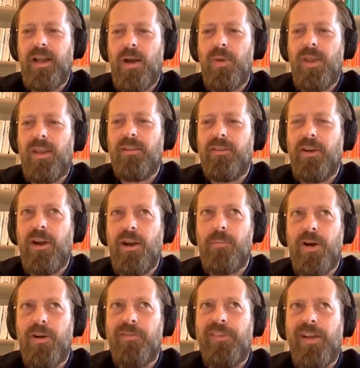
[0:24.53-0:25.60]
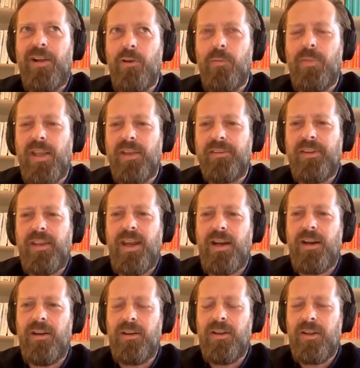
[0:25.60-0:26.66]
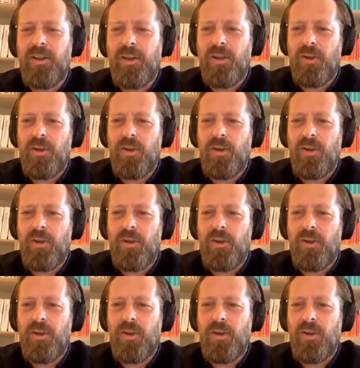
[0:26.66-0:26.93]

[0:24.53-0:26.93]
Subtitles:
And now we can talk about value-based care,